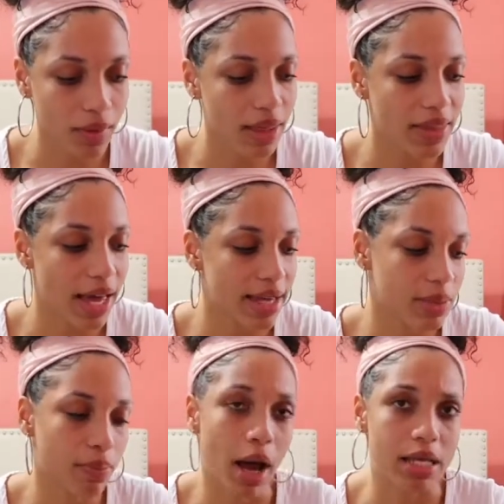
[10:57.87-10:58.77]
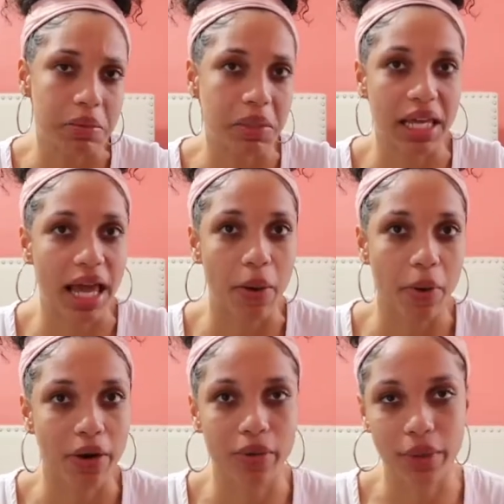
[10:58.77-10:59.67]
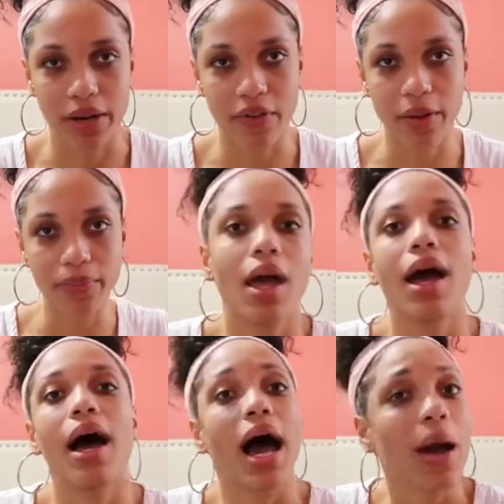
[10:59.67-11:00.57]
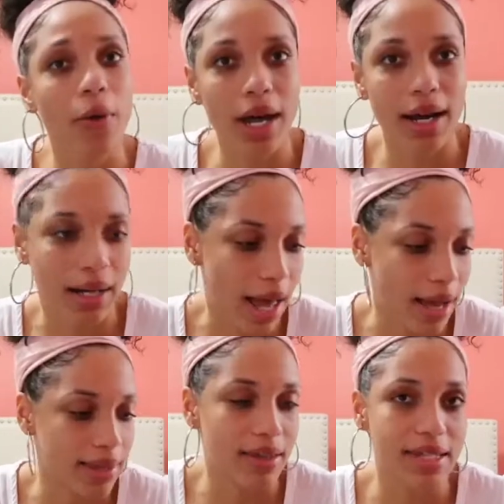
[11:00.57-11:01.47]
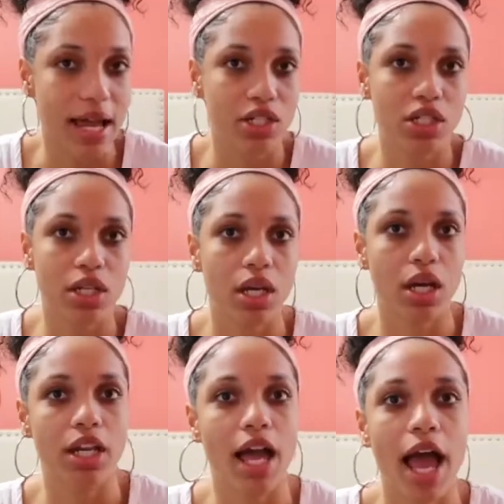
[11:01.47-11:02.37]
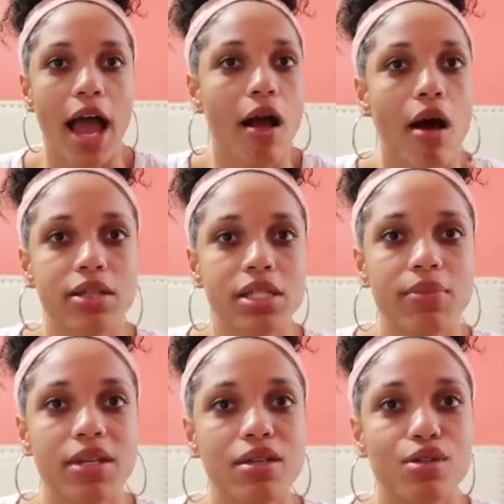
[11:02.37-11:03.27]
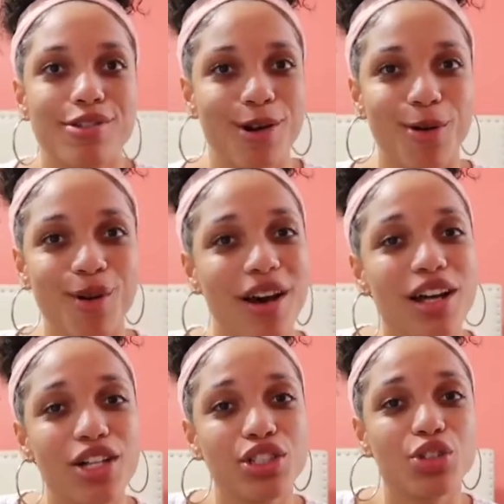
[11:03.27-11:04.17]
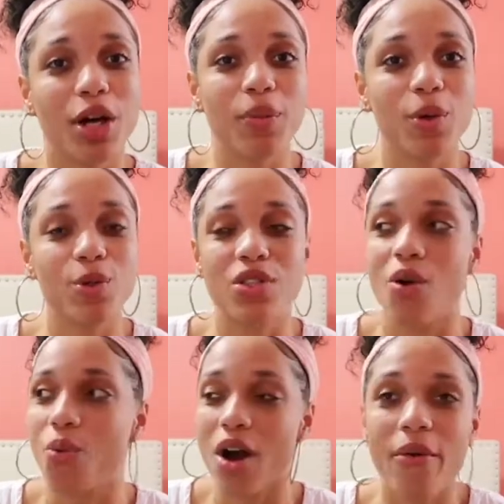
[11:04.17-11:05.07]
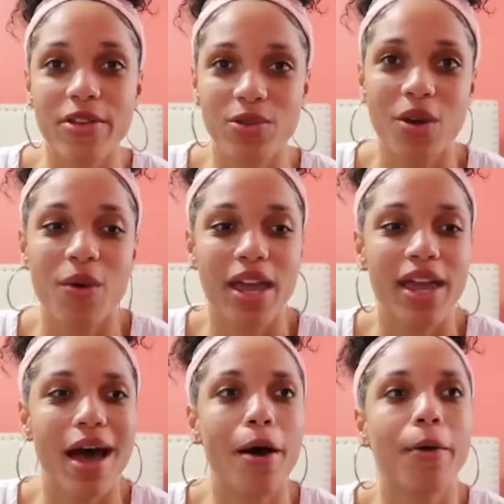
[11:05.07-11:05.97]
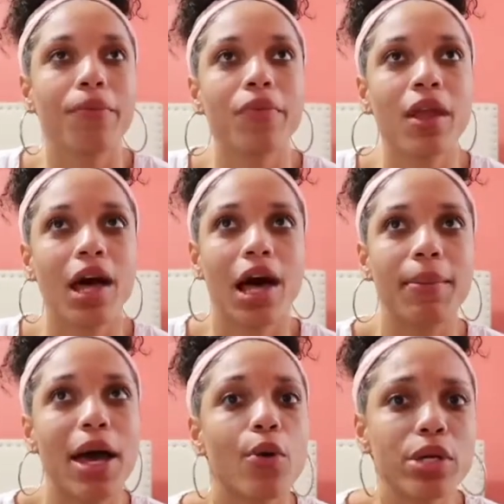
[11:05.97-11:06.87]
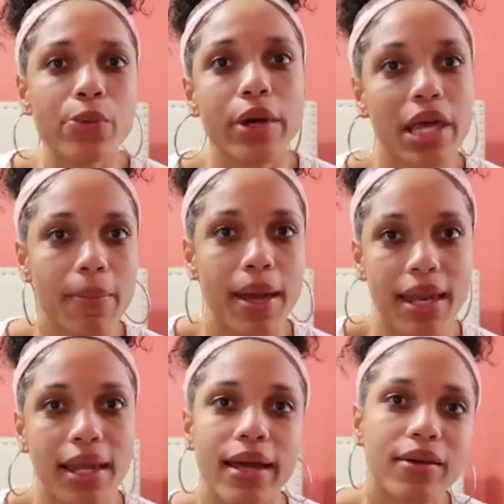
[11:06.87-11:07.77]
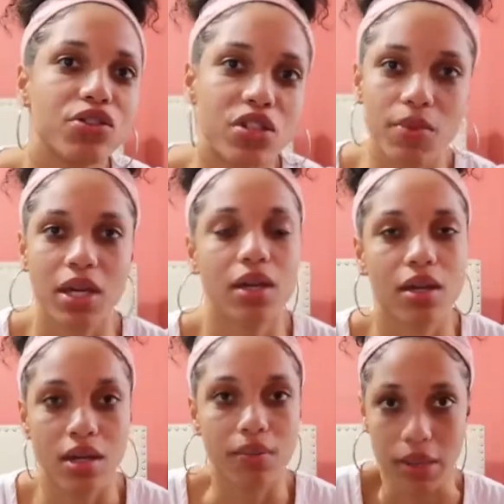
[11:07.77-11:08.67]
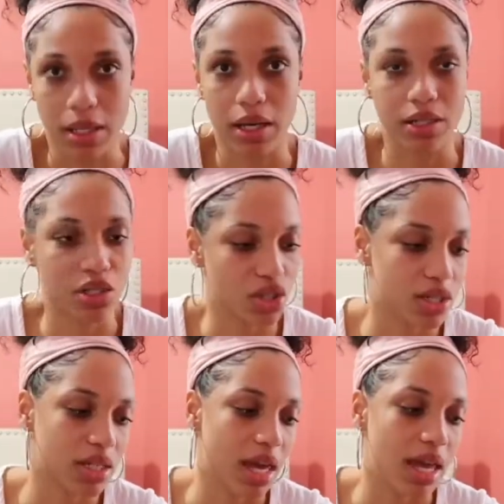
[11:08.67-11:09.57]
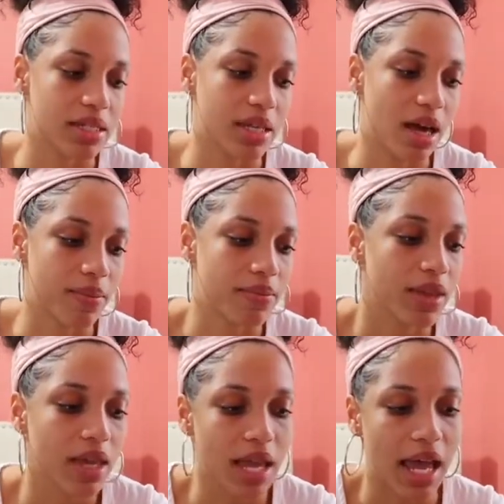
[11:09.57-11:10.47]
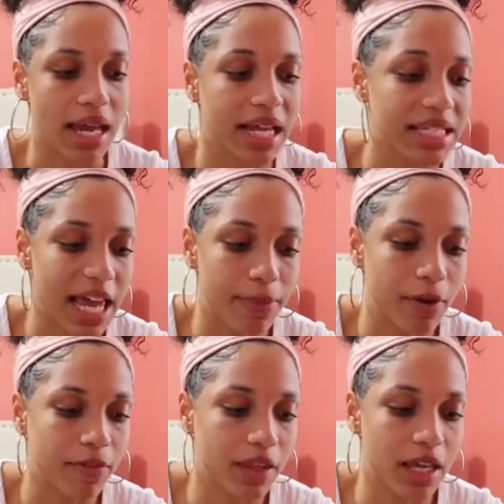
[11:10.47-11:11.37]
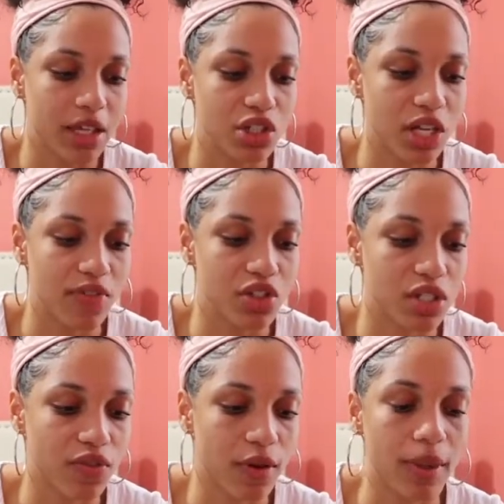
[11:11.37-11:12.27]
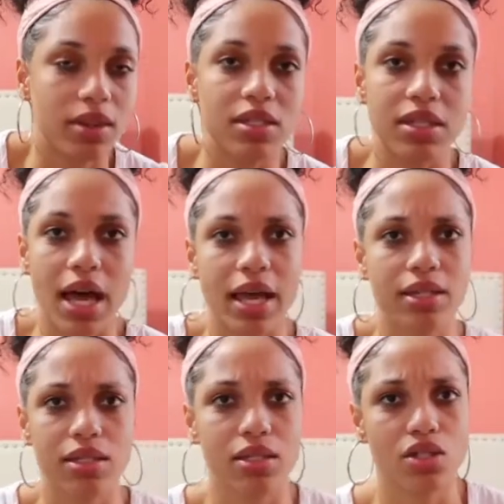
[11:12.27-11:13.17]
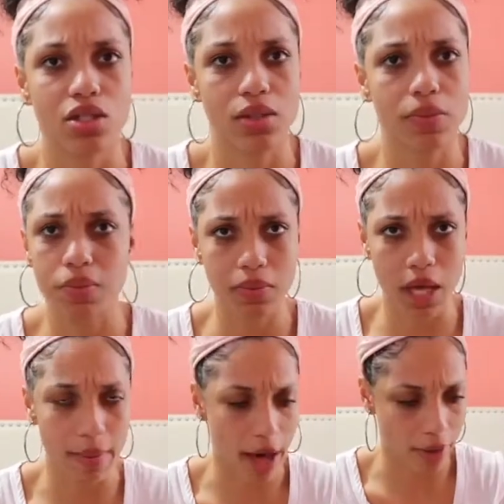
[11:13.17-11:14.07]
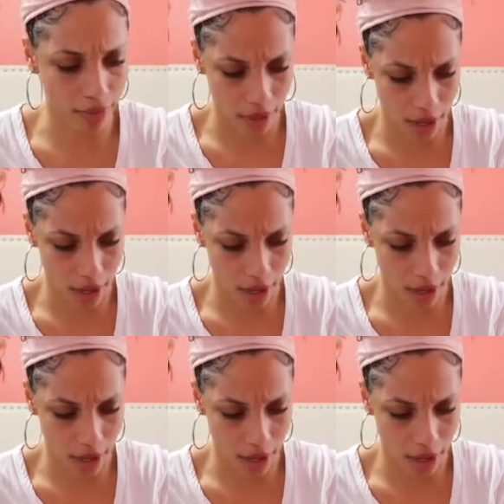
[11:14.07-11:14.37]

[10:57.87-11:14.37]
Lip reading: that is possibly like at work or whatever. I work out a lot, and actually causes me no troubles, no worries when I'm working out. I always wear like a panty liner just because, and just in case any type of leakage, even just from like the sides, just come out.